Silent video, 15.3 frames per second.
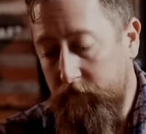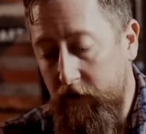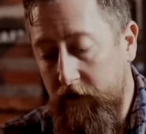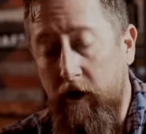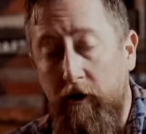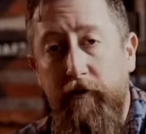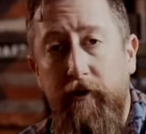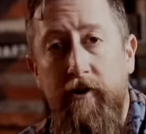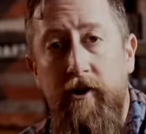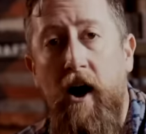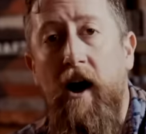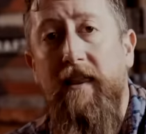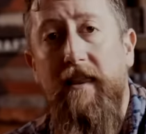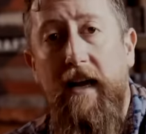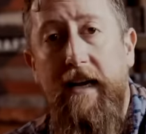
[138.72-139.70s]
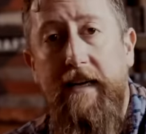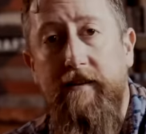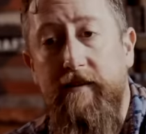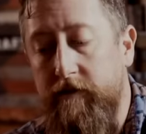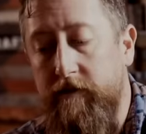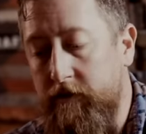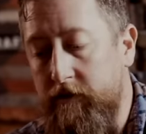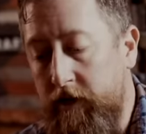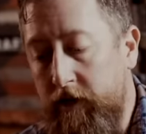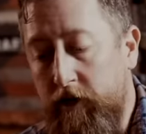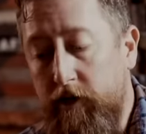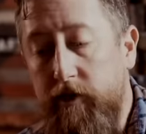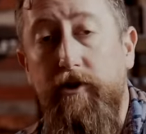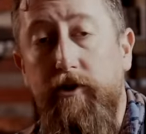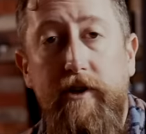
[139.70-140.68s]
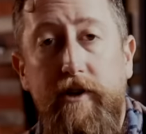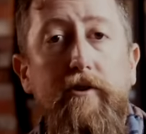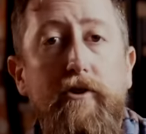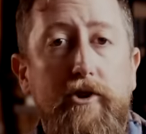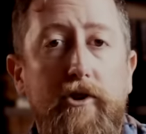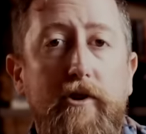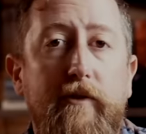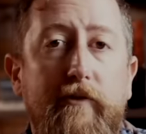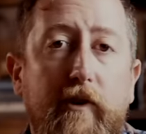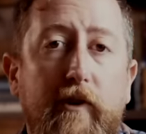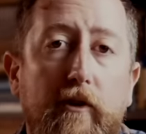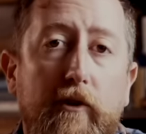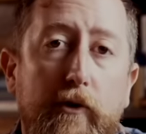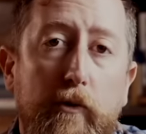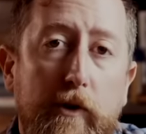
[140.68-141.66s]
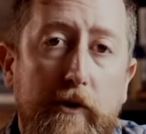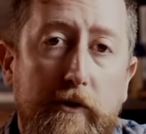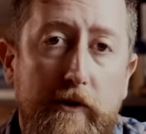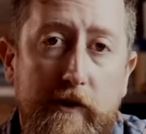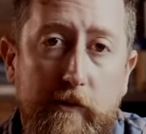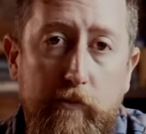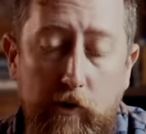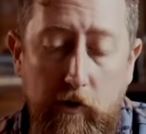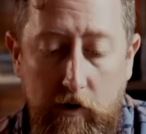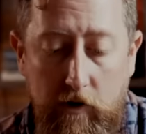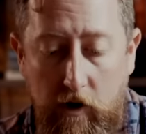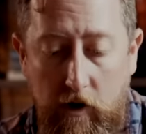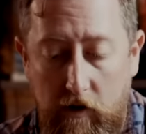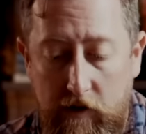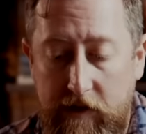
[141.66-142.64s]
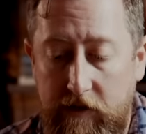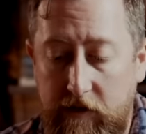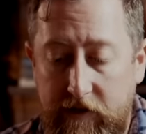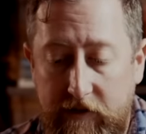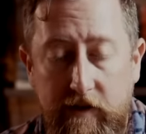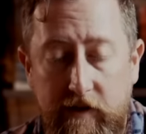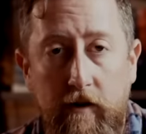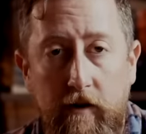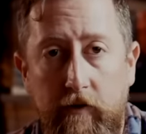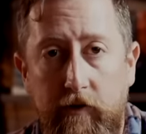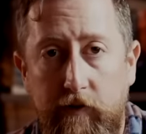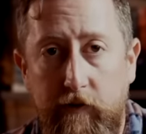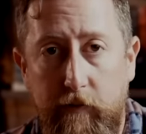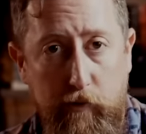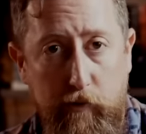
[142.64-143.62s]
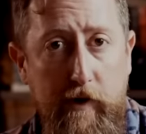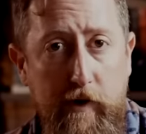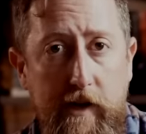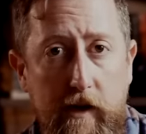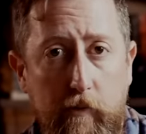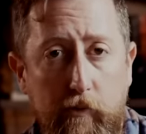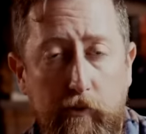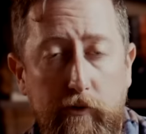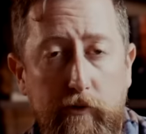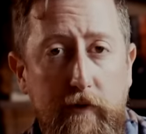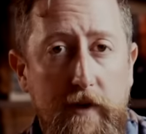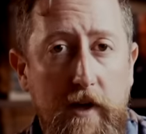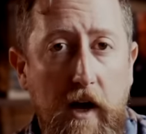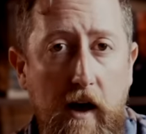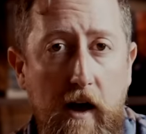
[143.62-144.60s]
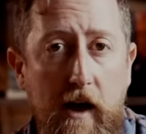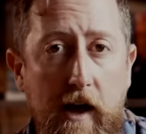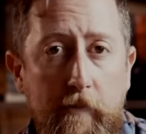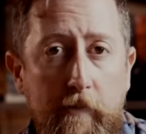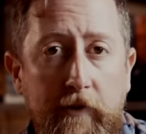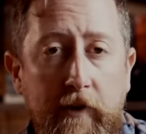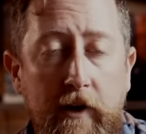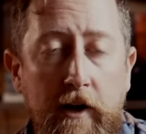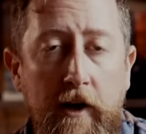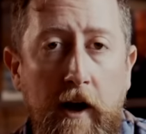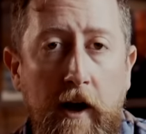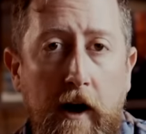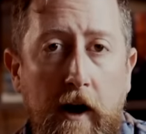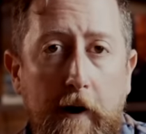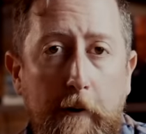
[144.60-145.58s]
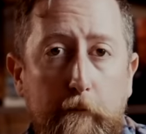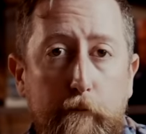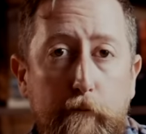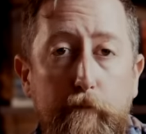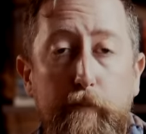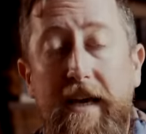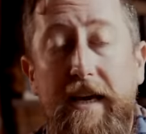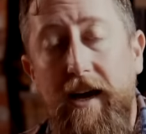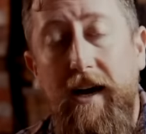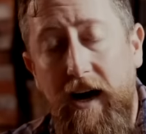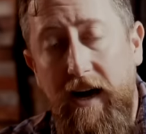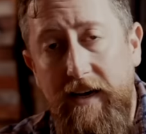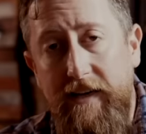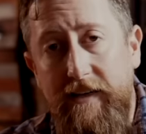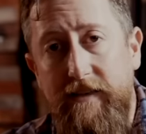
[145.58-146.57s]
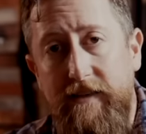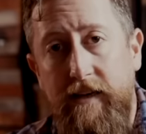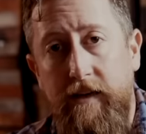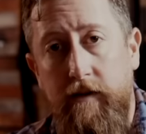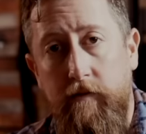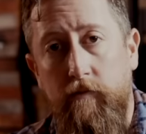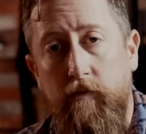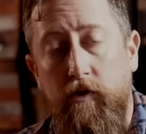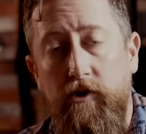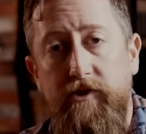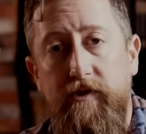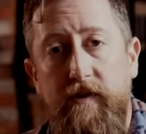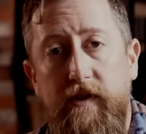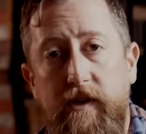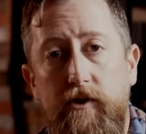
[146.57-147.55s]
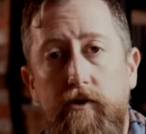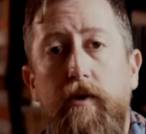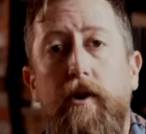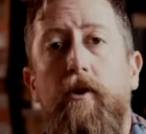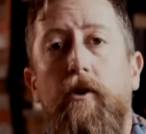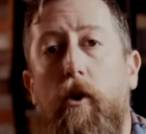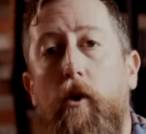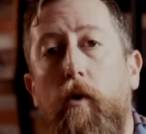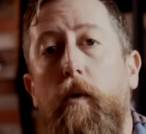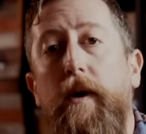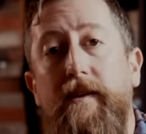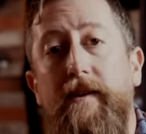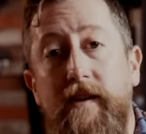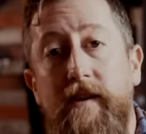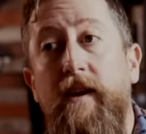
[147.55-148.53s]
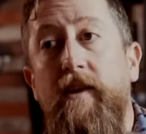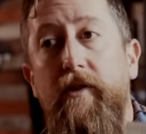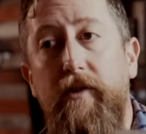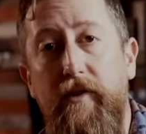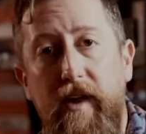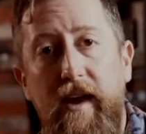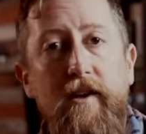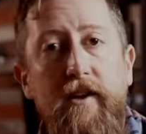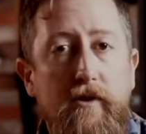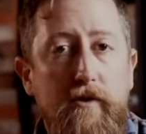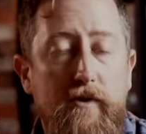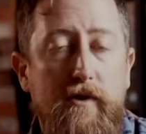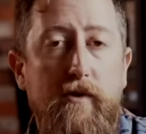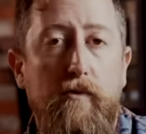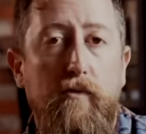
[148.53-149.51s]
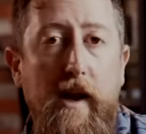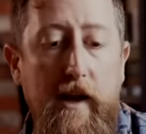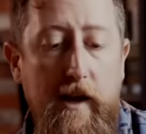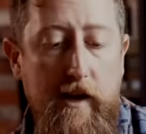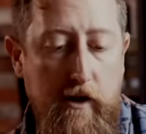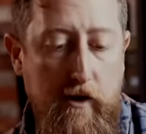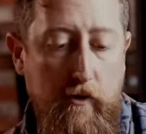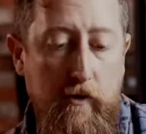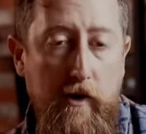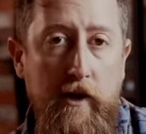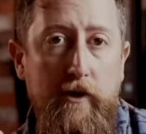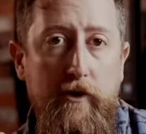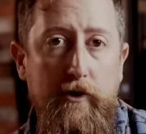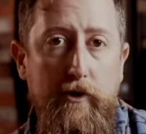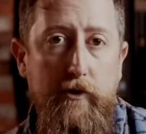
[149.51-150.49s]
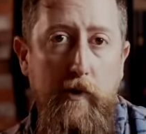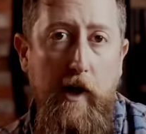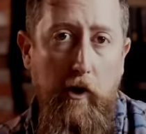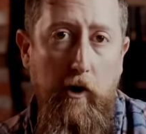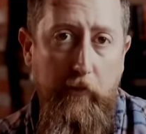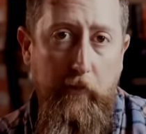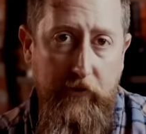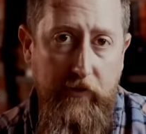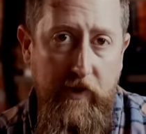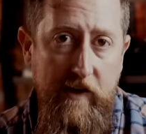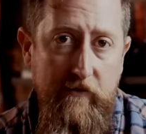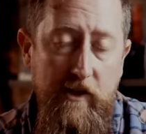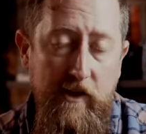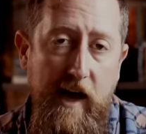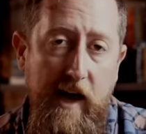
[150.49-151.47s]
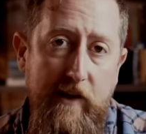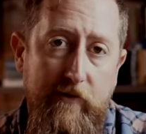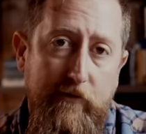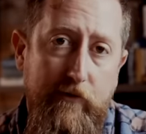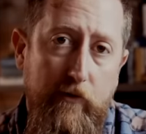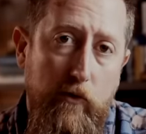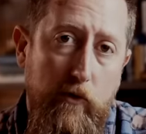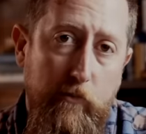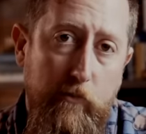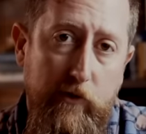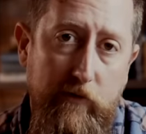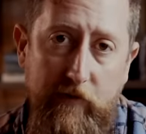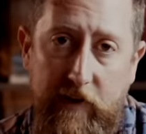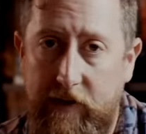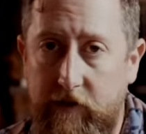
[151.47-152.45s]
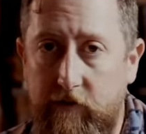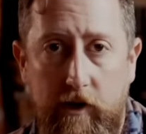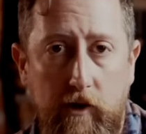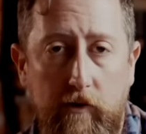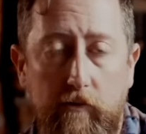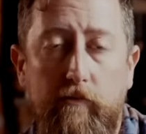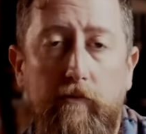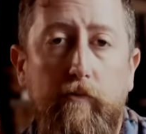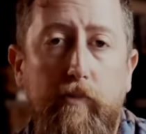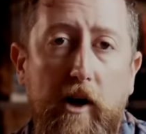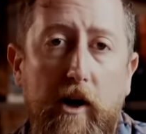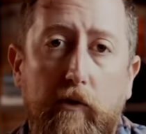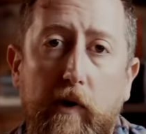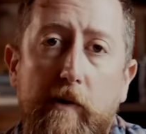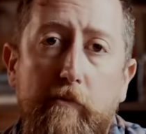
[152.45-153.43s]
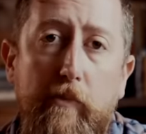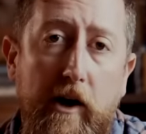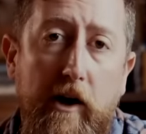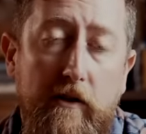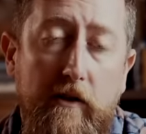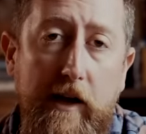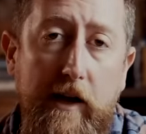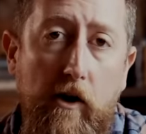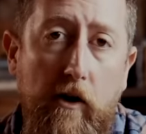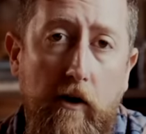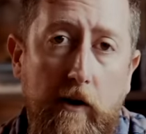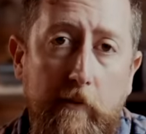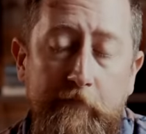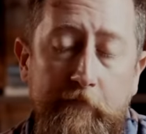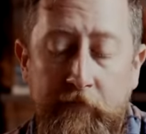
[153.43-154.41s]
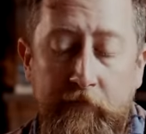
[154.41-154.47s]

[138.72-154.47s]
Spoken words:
Now, if you're not licensed, you still should follow the Wilderness Protocol and listen on those pre-approved times, because in an emergency, you can always then use the radio to help save a life or prevent, you know, great bodily harm.